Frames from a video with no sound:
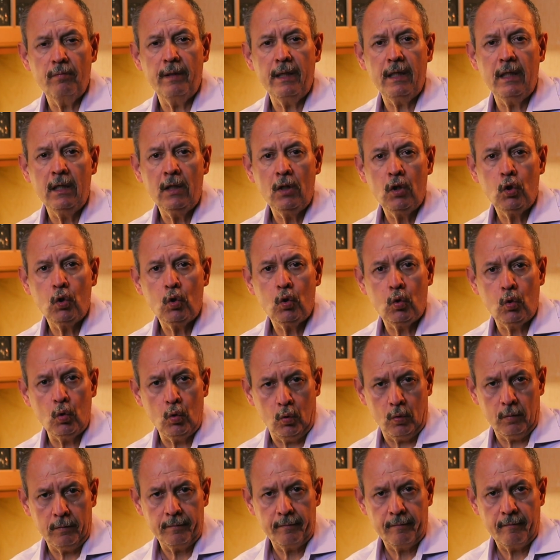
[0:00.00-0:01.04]
be
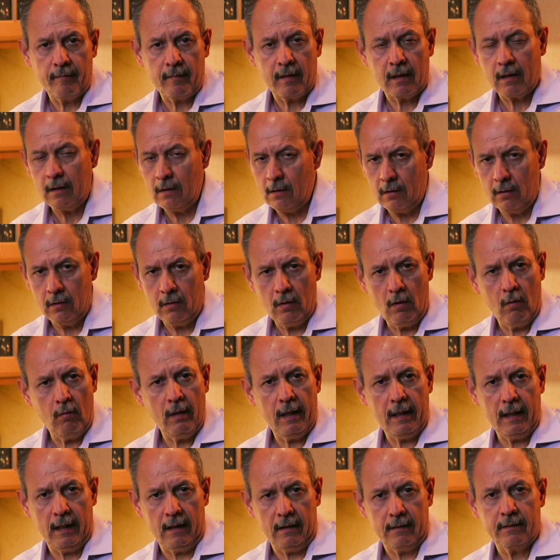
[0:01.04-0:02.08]
to, no
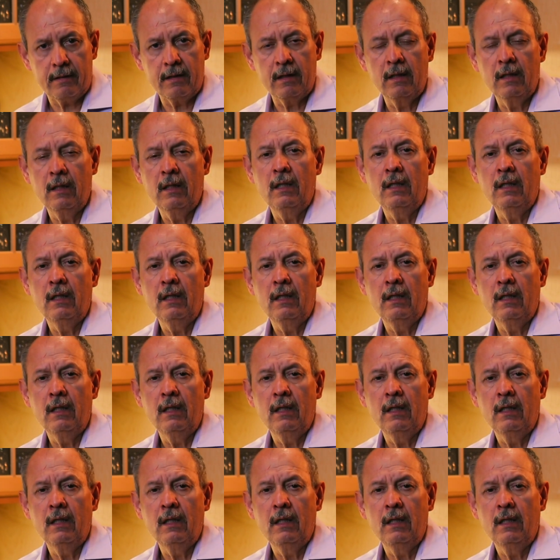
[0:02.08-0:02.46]
one else.